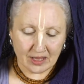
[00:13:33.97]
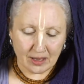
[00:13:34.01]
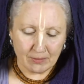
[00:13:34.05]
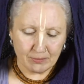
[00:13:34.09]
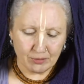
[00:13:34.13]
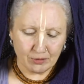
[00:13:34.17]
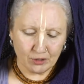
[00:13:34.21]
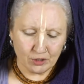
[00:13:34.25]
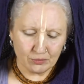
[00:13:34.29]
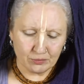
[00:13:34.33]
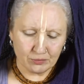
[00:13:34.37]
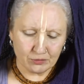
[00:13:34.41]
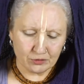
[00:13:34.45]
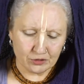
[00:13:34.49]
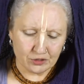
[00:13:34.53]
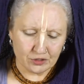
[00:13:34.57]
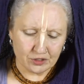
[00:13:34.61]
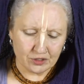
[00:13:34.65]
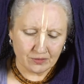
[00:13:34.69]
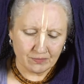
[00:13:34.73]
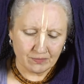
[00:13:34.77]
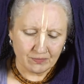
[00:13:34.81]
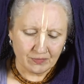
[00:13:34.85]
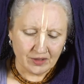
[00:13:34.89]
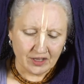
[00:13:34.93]
Purport.
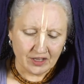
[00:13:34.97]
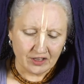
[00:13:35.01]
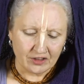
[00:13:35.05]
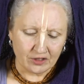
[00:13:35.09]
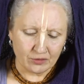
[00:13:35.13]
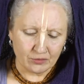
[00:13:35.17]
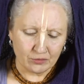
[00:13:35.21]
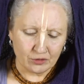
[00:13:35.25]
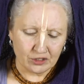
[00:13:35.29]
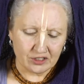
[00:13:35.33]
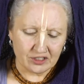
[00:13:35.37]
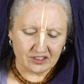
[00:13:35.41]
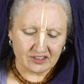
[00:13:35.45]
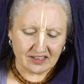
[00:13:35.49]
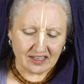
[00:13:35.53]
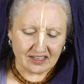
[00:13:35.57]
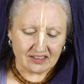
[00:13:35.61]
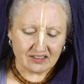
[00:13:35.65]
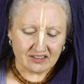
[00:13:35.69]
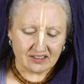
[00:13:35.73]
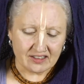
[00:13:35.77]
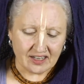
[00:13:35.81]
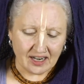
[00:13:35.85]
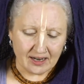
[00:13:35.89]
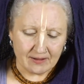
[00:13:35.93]
The word
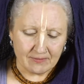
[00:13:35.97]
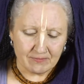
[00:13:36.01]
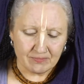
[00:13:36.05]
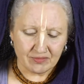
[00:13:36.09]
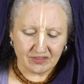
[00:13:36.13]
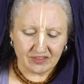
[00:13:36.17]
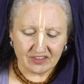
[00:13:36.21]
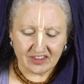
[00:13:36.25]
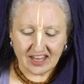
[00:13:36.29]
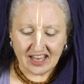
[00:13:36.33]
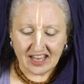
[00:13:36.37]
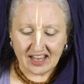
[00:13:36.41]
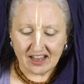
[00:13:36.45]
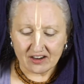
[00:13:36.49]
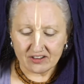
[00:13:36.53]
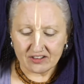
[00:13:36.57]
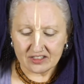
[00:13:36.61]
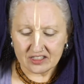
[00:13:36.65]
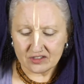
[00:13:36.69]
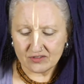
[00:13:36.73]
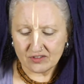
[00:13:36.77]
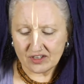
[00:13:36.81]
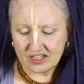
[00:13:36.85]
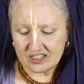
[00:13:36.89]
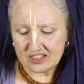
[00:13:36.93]
tatra, there,
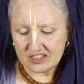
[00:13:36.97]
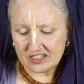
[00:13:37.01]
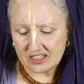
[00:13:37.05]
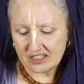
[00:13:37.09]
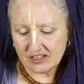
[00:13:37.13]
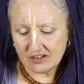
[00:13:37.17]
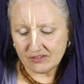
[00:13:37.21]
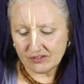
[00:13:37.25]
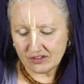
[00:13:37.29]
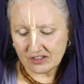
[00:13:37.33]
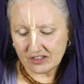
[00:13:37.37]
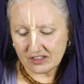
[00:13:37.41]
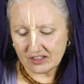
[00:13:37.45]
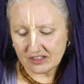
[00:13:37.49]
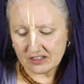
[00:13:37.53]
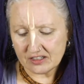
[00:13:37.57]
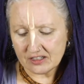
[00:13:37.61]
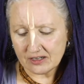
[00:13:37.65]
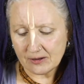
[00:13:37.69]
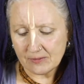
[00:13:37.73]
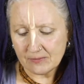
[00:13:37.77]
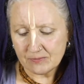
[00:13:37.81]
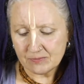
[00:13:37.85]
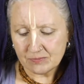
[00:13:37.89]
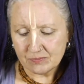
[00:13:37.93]
is very significant.
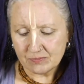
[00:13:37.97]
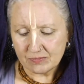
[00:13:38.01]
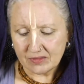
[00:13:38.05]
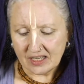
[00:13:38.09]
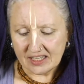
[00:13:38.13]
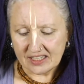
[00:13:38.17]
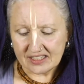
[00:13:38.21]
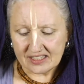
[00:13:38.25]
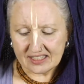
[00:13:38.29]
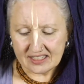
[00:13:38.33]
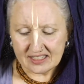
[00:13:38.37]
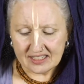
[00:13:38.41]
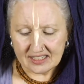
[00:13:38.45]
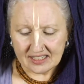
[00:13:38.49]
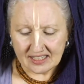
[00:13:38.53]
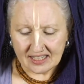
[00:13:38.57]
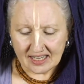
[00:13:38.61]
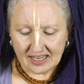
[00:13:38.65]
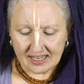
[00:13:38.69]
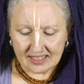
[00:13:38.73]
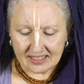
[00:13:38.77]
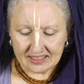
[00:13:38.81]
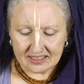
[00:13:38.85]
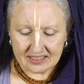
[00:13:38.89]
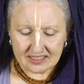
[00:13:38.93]
It
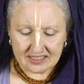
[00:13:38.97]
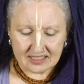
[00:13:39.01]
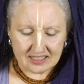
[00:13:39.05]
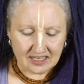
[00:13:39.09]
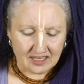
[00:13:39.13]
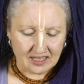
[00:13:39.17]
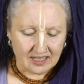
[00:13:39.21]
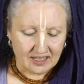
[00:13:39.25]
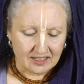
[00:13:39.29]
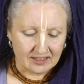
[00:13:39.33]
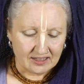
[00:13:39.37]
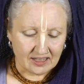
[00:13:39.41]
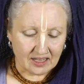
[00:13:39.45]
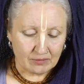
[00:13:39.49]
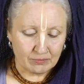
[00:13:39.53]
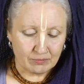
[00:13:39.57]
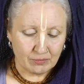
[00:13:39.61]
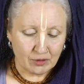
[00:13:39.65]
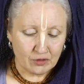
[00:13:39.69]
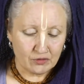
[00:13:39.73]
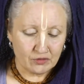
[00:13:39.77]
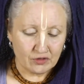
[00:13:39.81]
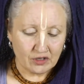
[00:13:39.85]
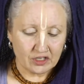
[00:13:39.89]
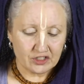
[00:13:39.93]
indicates that
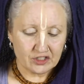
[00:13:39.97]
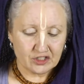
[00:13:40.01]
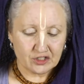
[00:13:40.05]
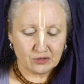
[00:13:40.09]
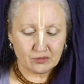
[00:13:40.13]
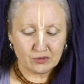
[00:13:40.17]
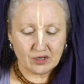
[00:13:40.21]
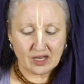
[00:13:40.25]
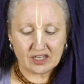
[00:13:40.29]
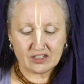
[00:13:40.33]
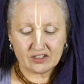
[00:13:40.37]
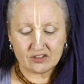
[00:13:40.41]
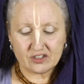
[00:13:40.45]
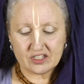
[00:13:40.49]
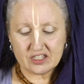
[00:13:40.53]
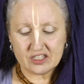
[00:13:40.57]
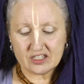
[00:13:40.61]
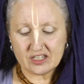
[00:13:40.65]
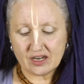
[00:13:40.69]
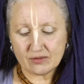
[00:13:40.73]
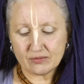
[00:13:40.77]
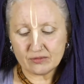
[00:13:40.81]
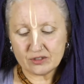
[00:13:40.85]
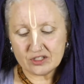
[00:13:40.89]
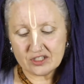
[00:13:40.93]
both Arjuna and
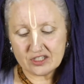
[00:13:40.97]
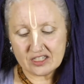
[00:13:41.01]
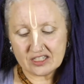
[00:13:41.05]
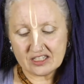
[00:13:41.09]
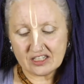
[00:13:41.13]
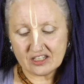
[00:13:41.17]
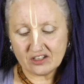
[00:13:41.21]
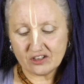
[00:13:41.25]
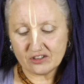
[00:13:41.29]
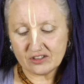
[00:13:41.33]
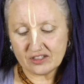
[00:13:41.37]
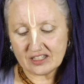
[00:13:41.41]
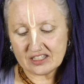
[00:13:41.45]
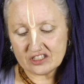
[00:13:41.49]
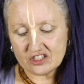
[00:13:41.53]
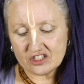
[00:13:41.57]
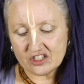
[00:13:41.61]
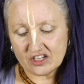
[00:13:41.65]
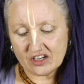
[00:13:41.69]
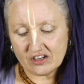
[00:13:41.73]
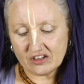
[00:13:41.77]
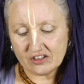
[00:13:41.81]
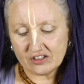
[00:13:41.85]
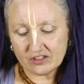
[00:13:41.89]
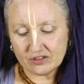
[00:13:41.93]
Krishna were sitting on that
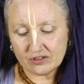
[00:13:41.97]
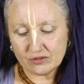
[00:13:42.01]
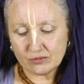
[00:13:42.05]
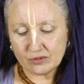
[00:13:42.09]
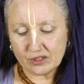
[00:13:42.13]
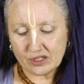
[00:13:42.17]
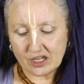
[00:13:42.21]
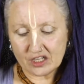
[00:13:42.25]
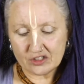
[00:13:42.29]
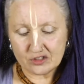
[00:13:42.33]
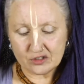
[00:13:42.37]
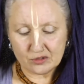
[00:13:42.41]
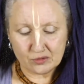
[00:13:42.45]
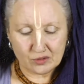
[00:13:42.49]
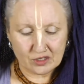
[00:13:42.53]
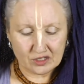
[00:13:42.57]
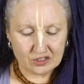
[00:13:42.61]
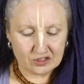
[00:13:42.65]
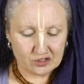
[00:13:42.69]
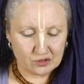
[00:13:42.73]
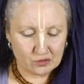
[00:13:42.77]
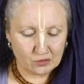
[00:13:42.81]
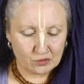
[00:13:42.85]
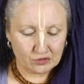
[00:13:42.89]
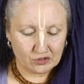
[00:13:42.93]
chariot when Arjuna
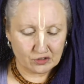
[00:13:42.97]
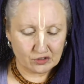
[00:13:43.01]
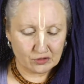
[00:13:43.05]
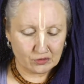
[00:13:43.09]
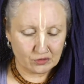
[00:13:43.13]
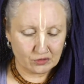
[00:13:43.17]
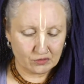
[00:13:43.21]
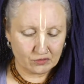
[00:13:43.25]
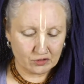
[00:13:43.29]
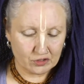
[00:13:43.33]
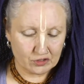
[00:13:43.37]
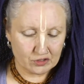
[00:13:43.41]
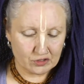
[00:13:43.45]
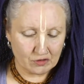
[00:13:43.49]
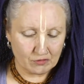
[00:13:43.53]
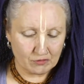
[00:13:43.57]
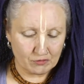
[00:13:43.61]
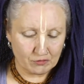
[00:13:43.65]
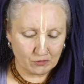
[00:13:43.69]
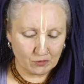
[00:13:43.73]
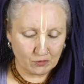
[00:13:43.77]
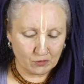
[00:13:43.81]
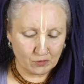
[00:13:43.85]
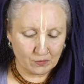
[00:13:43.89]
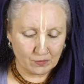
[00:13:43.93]
saw the universal
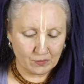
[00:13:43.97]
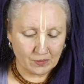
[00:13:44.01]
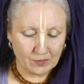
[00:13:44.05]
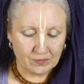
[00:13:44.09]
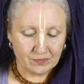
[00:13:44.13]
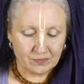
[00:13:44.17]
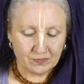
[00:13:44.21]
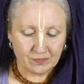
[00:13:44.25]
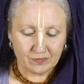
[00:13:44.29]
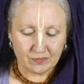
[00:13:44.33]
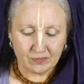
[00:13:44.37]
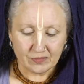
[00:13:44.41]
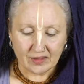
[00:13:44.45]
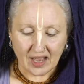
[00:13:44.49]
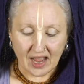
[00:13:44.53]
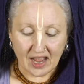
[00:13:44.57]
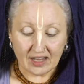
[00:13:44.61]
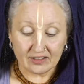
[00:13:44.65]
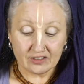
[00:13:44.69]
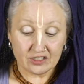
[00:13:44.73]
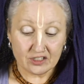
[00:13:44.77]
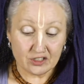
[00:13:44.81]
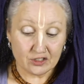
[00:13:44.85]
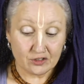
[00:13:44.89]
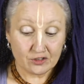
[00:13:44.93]
form.
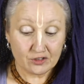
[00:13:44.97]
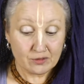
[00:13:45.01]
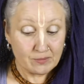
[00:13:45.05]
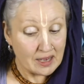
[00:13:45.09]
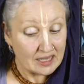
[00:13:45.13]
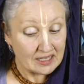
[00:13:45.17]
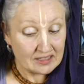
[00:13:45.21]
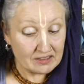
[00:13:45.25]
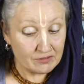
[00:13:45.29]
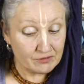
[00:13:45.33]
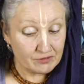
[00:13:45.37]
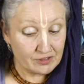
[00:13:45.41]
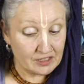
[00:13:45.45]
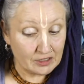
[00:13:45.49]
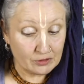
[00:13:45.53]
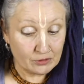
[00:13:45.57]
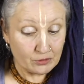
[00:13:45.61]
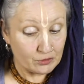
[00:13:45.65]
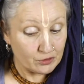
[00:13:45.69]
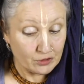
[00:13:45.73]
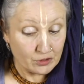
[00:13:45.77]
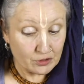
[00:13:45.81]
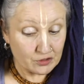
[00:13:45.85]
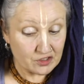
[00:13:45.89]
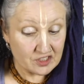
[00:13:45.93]
Others on the battlefield
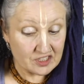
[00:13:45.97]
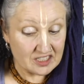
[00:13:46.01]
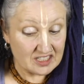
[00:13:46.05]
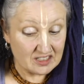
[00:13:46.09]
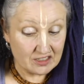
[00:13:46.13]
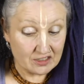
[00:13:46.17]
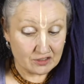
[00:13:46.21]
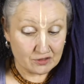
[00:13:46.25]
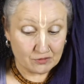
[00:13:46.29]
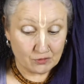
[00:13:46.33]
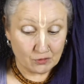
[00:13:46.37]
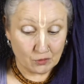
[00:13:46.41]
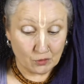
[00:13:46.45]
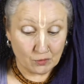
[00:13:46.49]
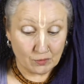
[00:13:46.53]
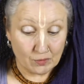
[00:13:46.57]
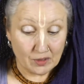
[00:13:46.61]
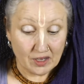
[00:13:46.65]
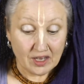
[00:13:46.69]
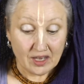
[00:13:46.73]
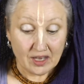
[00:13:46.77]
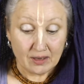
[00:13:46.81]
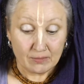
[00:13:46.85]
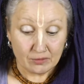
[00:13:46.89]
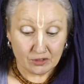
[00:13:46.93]
could not see this form,
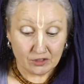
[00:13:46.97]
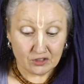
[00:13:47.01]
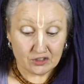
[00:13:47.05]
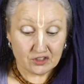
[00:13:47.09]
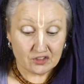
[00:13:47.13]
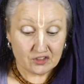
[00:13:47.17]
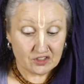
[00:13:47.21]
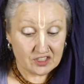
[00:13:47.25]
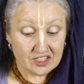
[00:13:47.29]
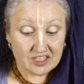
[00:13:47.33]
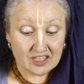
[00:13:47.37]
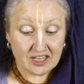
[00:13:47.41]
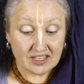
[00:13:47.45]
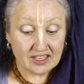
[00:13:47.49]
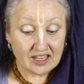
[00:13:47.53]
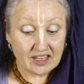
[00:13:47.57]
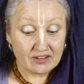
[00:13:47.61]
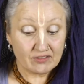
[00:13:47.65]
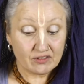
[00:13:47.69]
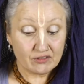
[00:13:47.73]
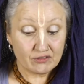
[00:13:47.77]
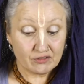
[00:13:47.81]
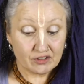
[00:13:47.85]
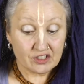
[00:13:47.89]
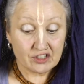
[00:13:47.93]
because Krishna gave
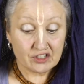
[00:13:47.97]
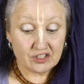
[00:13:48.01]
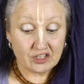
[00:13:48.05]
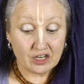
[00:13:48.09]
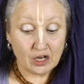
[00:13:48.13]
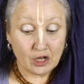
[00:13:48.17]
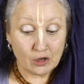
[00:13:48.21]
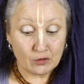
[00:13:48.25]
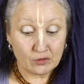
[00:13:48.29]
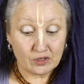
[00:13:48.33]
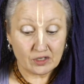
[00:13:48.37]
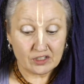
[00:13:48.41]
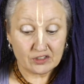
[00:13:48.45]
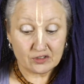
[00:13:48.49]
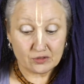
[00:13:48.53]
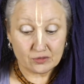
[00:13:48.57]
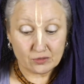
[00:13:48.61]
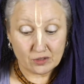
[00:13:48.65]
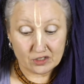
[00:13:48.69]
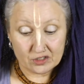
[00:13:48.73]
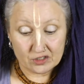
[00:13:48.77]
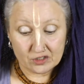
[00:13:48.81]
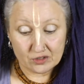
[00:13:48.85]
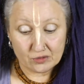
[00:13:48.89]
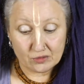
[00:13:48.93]
the vision only to
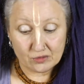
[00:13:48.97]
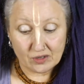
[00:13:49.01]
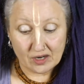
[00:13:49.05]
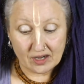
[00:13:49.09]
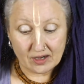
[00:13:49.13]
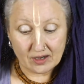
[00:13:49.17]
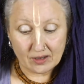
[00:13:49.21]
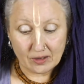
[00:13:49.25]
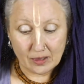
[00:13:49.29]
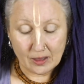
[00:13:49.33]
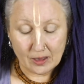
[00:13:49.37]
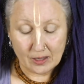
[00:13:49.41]
Arjuna.